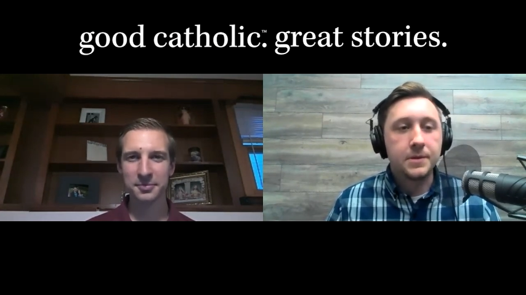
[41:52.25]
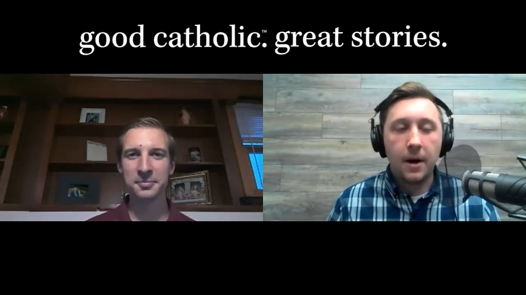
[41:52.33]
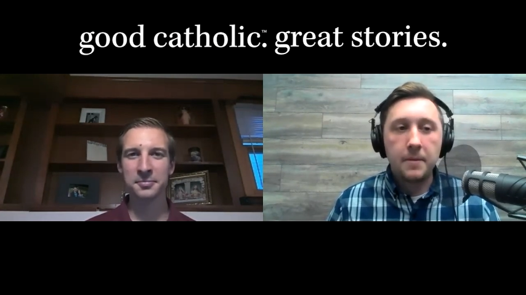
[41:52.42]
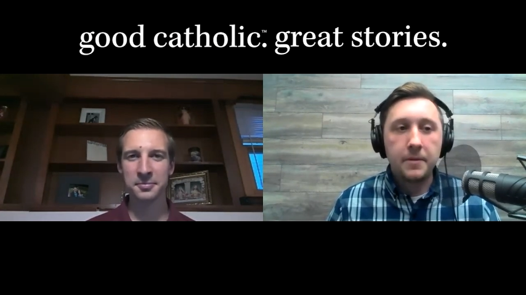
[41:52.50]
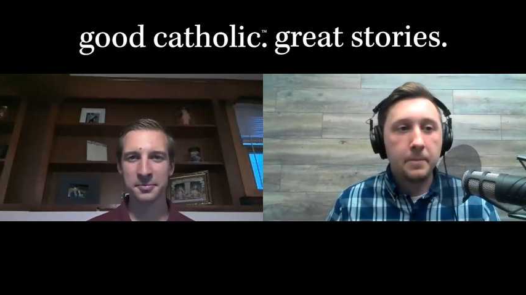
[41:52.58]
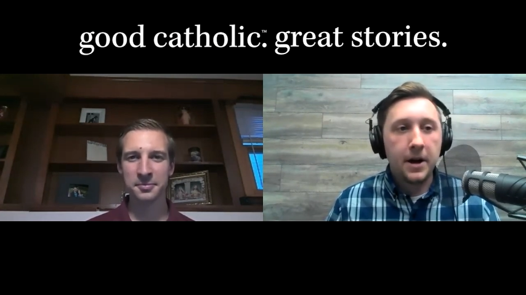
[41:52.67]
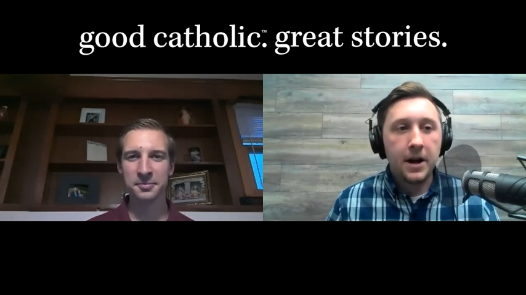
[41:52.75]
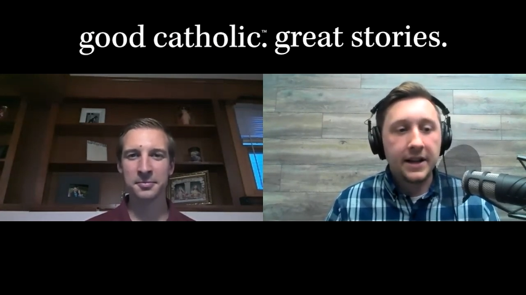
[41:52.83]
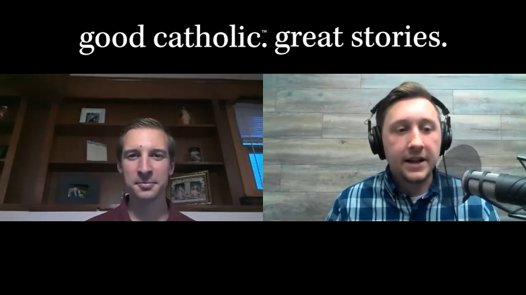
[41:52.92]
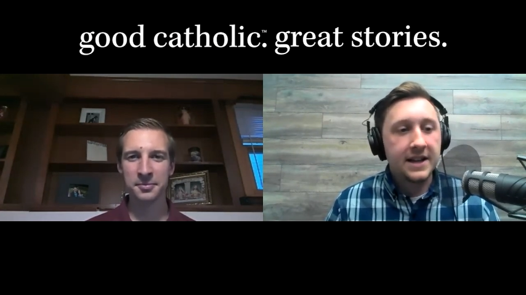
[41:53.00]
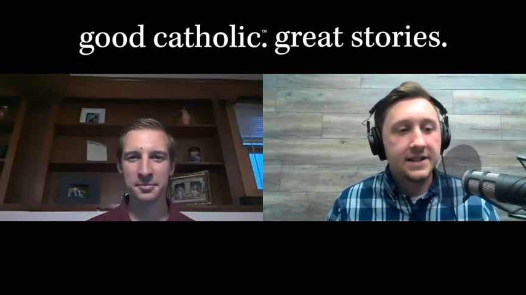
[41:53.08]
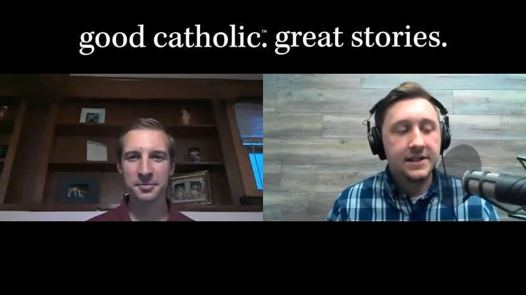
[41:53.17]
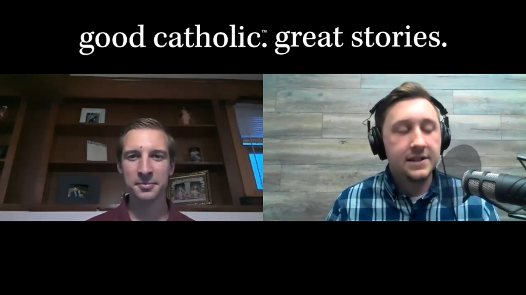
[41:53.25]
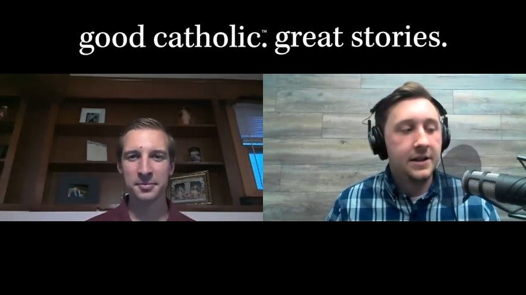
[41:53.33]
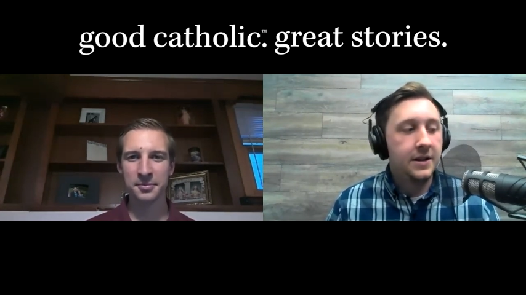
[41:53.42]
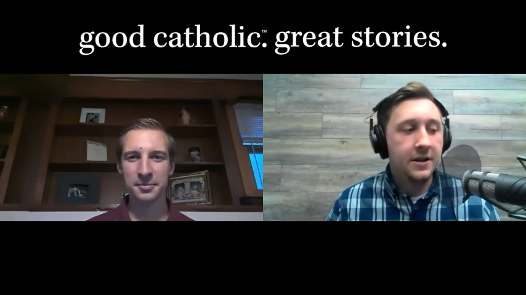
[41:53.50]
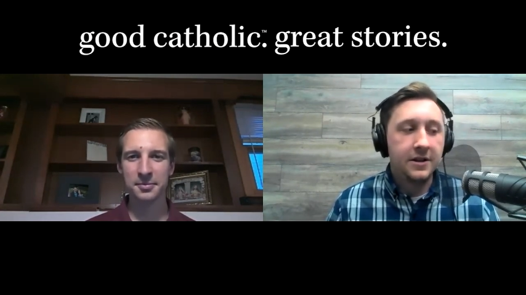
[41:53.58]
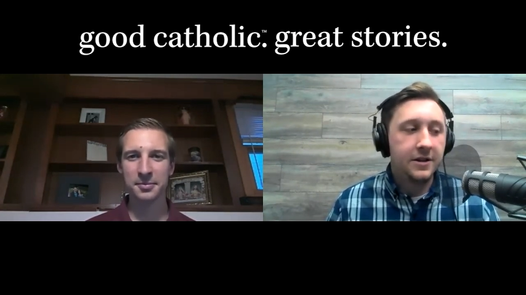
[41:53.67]
Speaker 1: subscribe to the
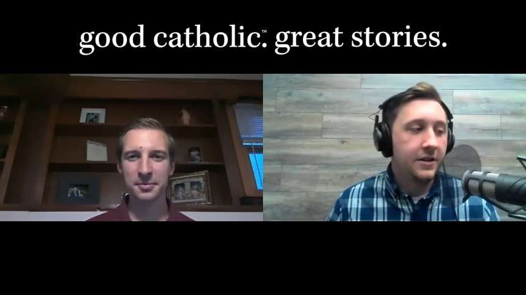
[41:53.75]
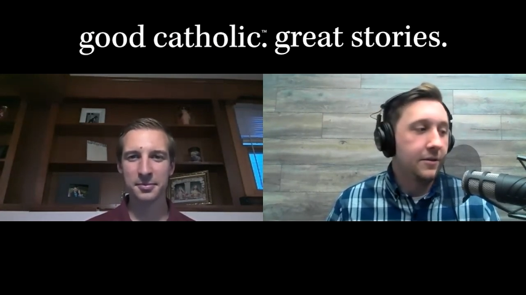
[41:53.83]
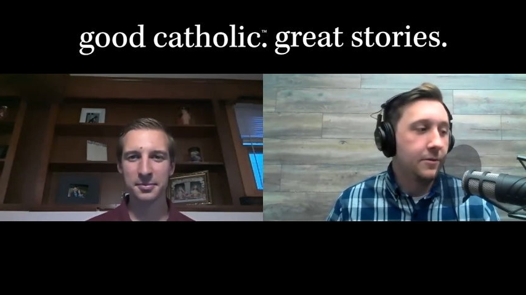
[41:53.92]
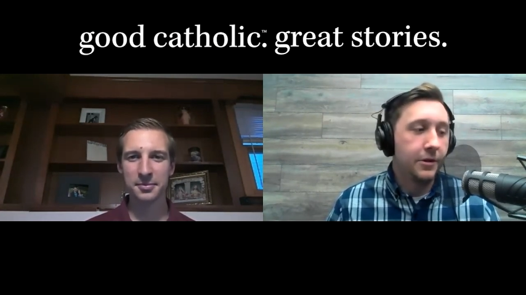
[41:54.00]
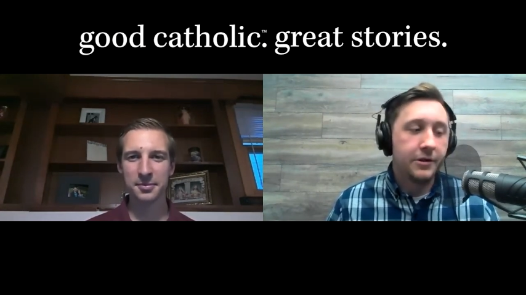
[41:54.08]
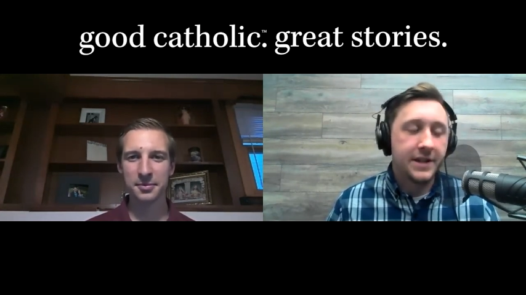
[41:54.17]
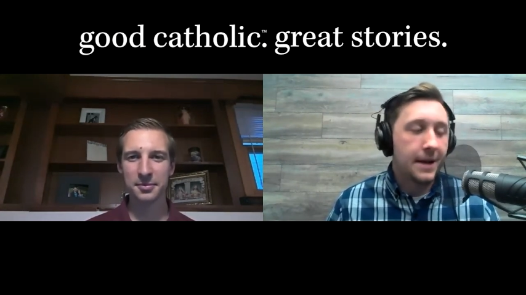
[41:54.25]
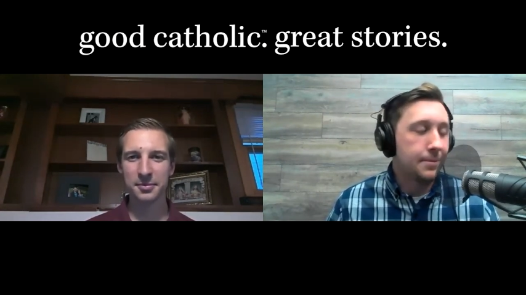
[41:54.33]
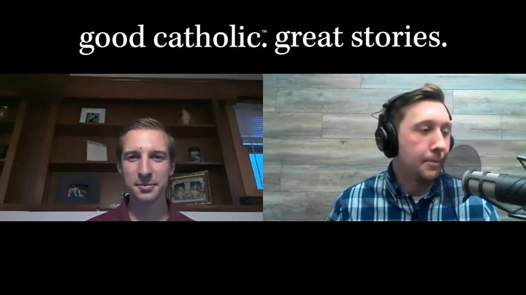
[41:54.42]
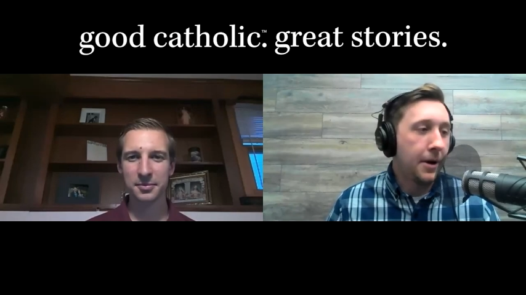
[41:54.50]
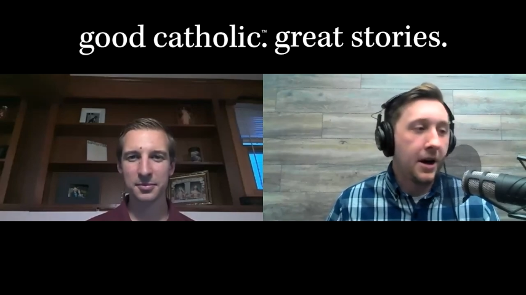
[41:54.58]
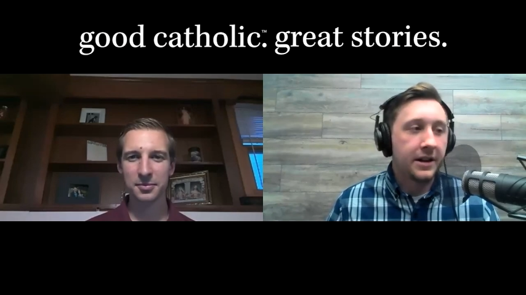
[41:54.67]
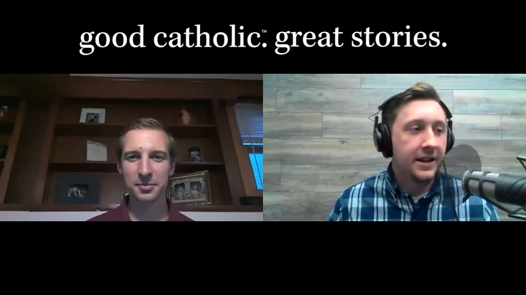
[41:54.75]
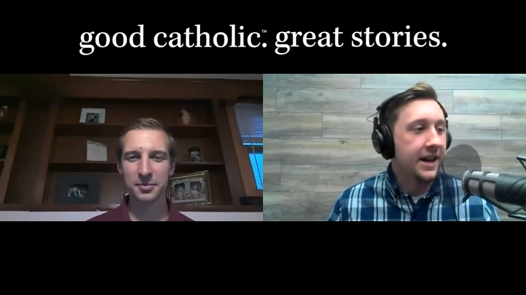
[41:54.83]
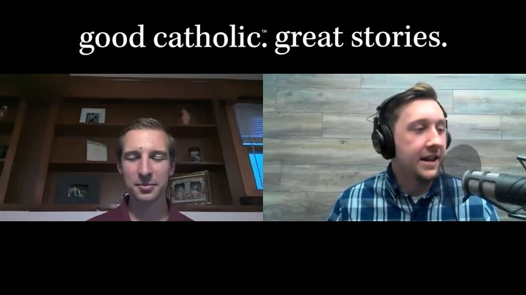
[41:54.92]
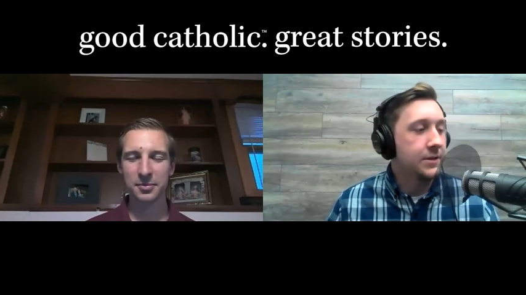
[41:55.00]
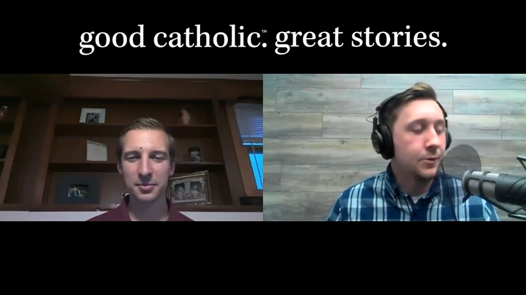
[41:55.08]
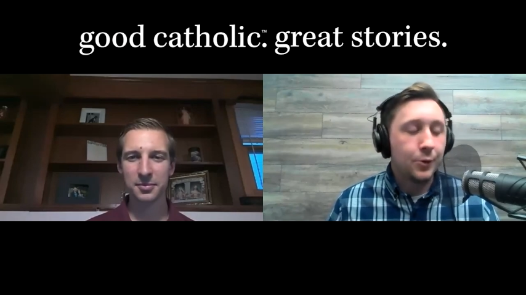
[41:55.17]
podcast in whether it's Apple
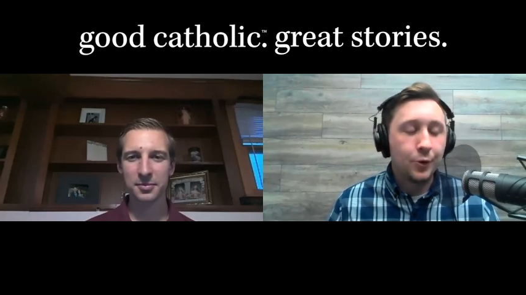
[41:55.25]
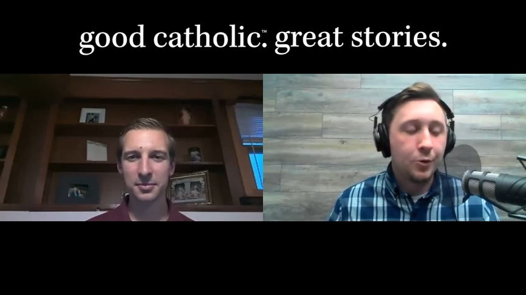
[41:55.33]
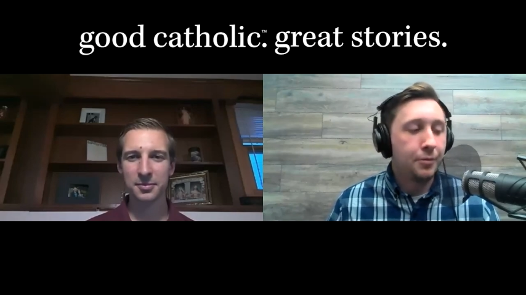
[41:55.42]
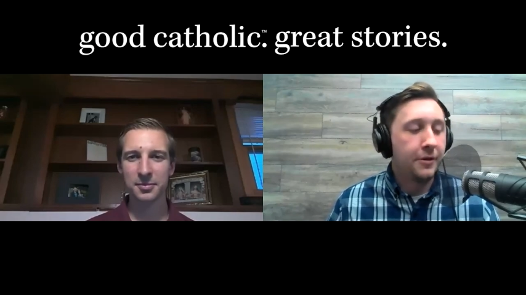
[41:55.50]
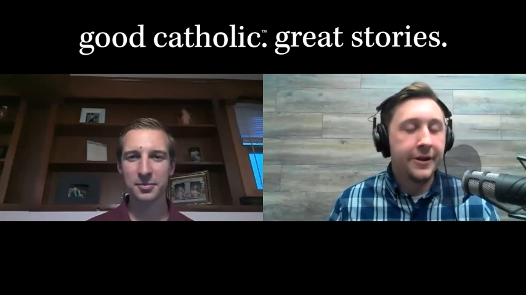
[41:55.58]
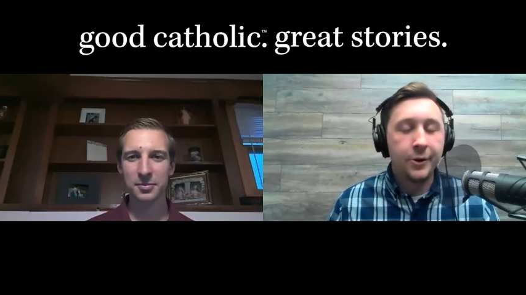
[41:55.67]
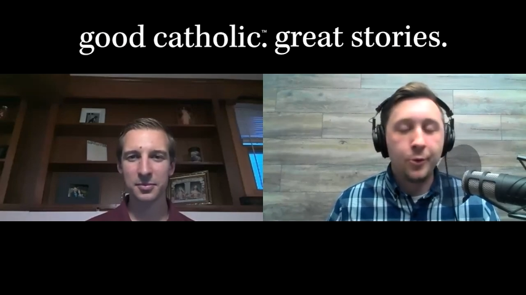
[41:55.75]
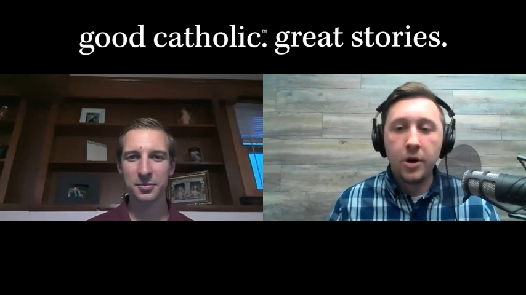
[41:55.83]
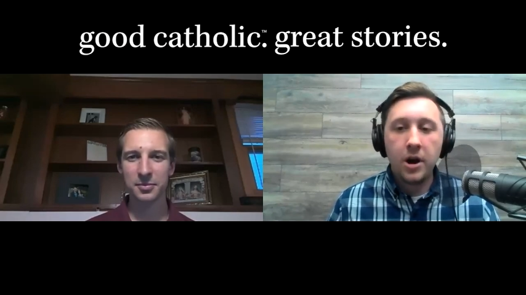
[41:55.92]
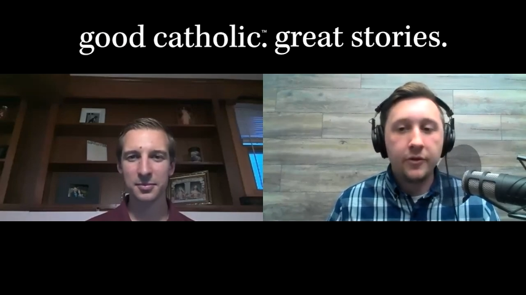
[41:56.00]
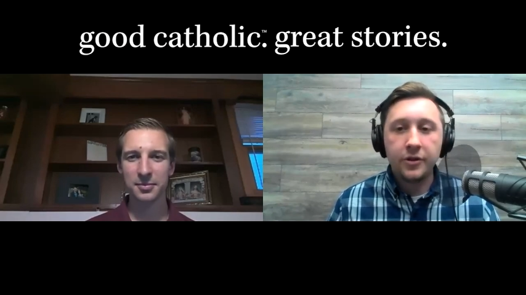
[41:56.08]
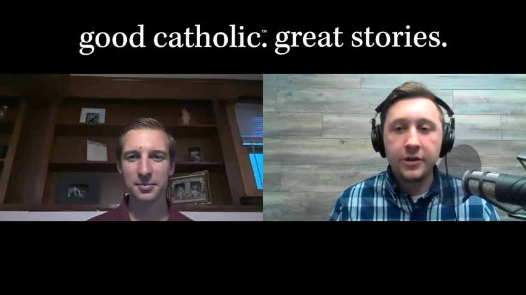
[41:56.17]
Podcasts or Google Play or